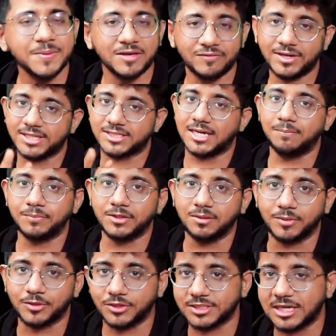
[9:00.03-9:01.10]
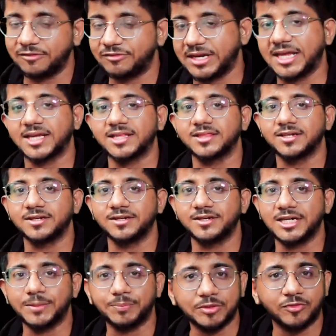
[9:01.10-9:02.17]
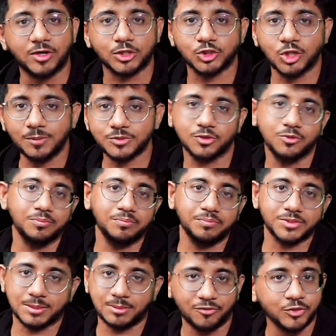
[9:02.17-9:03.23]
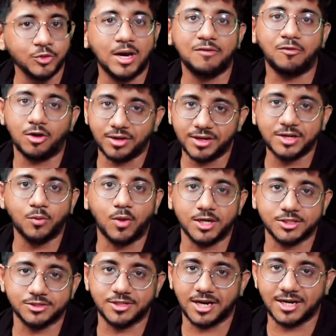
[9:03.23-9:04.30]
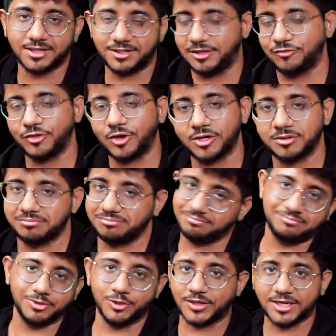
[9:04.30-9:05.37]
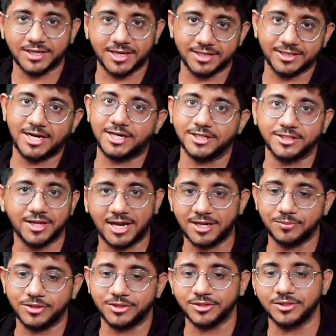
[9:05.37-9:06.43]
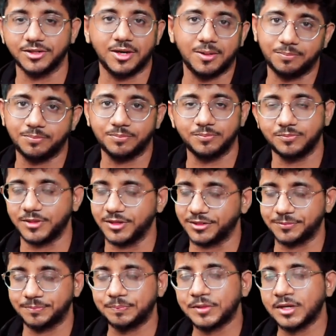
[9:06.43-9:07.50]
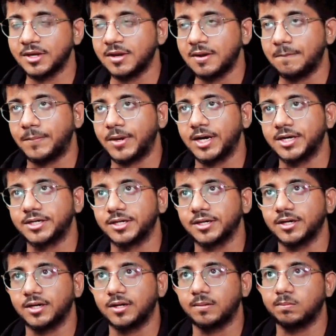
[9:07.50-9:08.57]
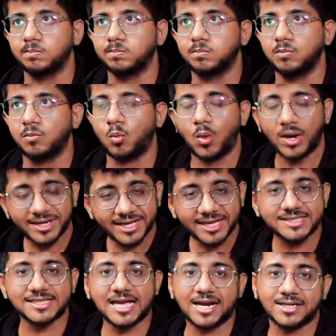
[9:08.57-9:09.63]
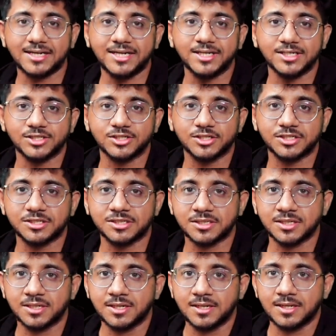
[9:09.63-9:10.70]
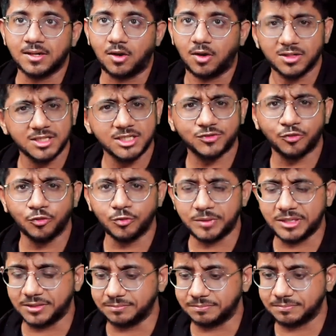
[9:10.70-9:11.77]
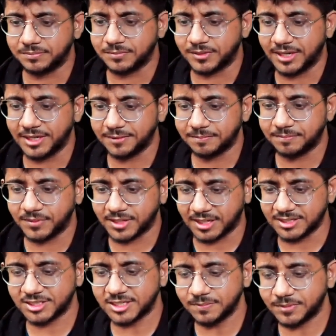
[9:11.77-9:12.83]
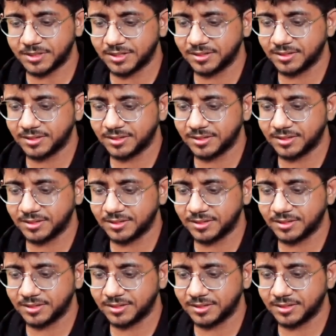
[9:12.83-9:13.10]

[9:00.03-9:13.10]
give an example, because I've taken the DP workshop, so some of you have already watched that. If not, you can get that in the I button up there. But what exactly does all these four mean, right? Concept.